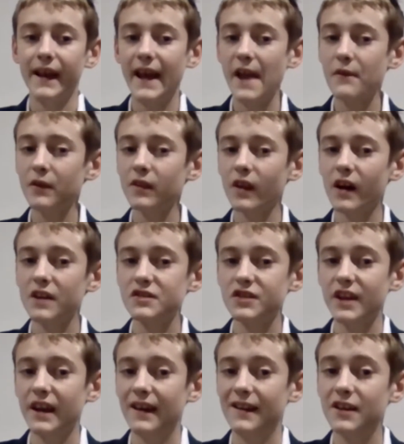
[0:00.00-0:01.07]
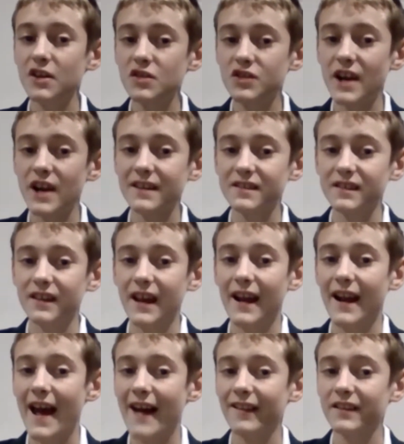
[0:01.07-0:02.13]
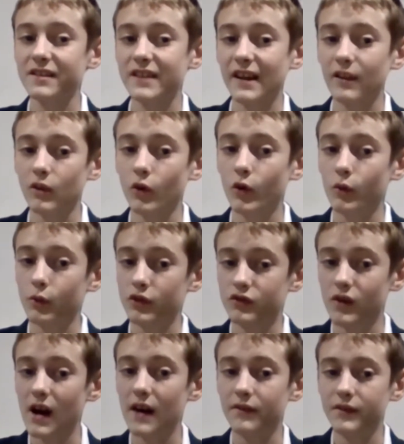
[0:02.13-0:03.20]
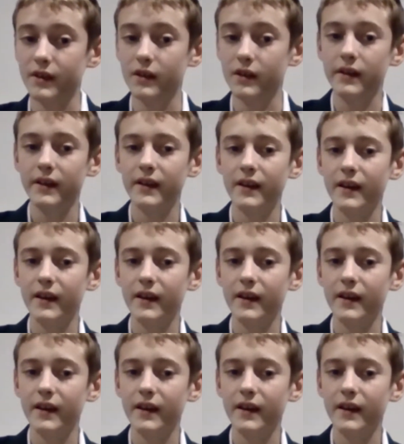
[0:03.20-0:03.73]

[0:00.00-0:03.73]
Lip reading: Even last year, Hugh Jackson and Alistair Lord were drafted.